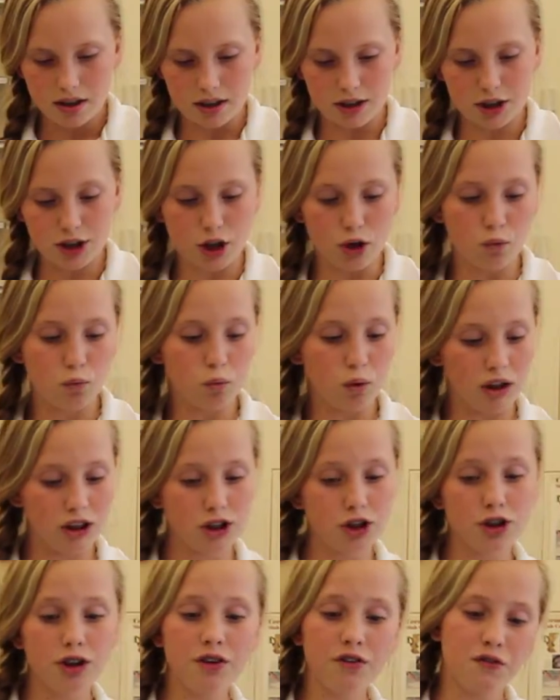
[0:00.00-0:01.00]
And so
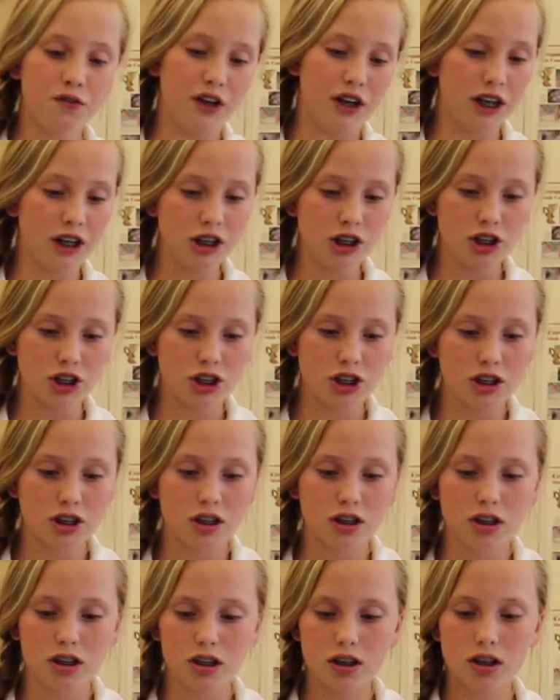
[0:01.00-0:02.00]
once you're finished
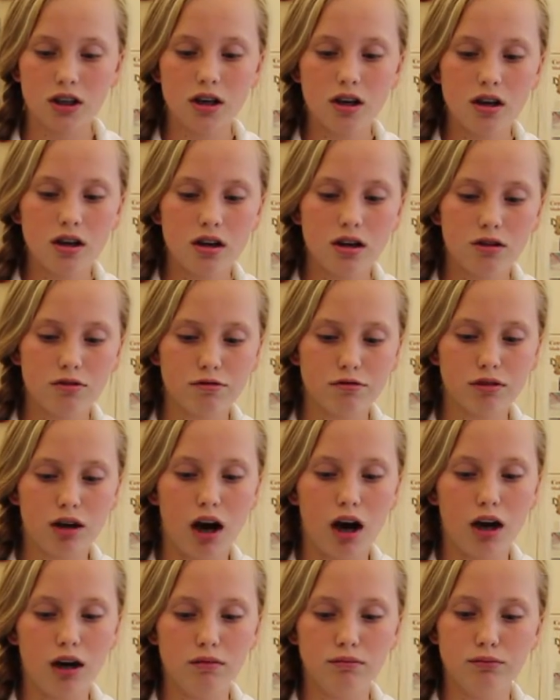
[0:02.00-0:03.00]

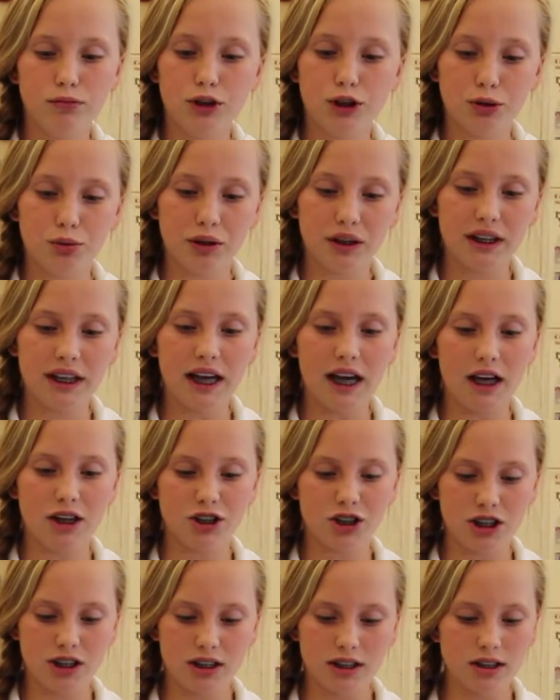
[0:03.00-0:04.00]
doing the
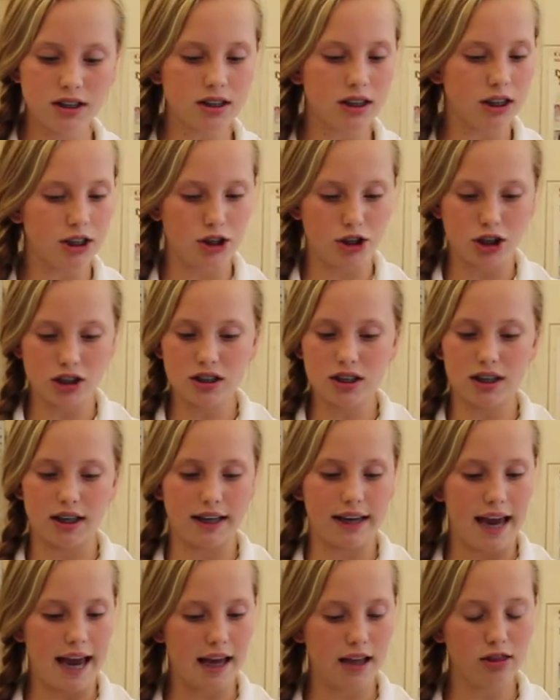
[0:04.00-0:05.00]
edges and just
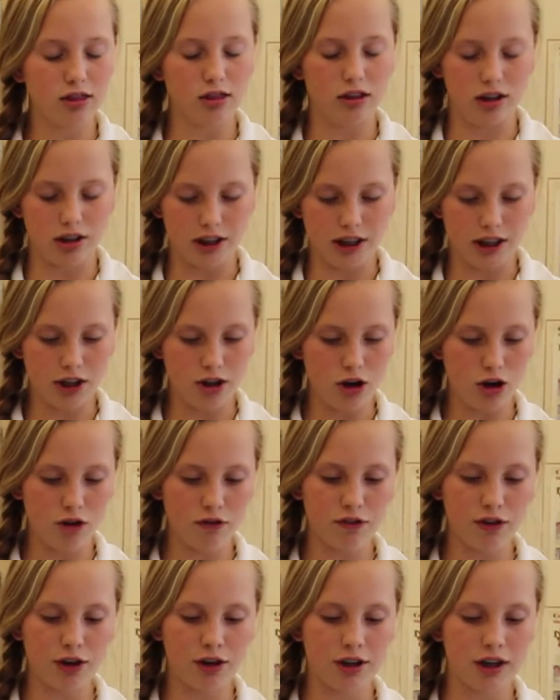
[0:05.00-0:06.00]
again looking
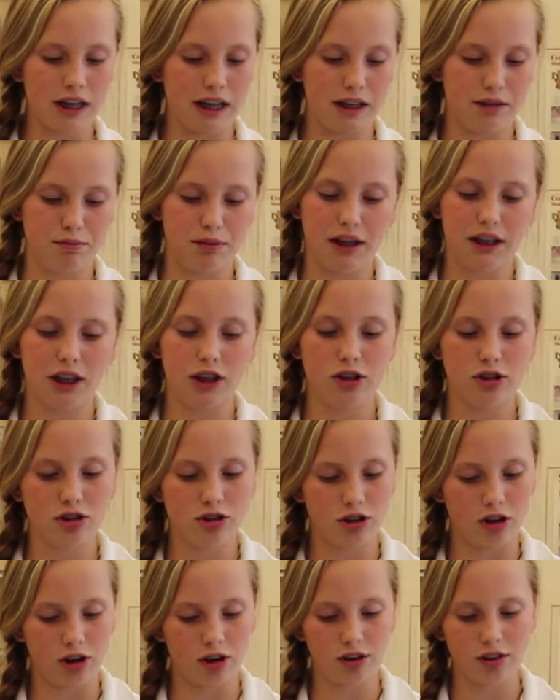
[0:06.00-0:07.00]
over and making
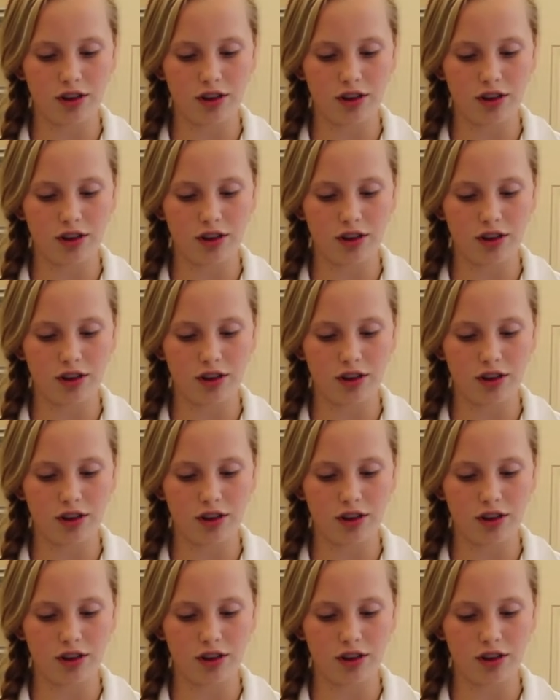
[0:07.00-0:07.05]
sure